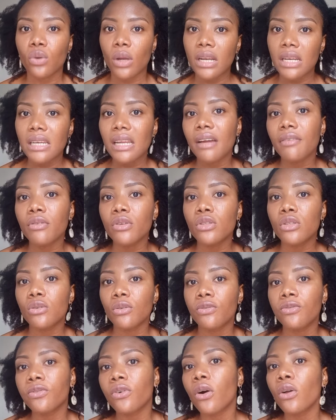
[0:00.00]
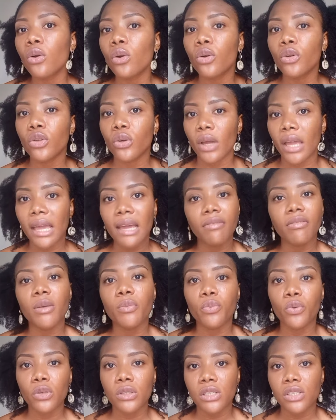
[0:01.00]
So endeavor to follow your
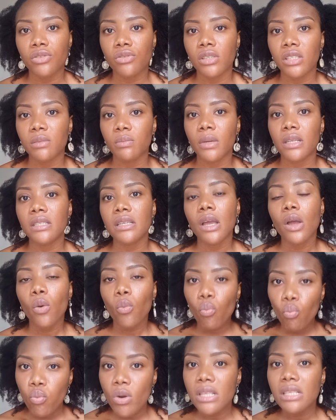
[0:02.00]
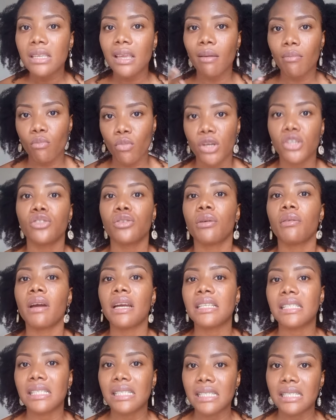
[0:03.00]
heavy protein treatment with a
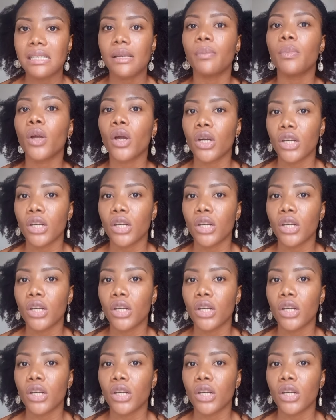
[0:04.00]
moisturizing deep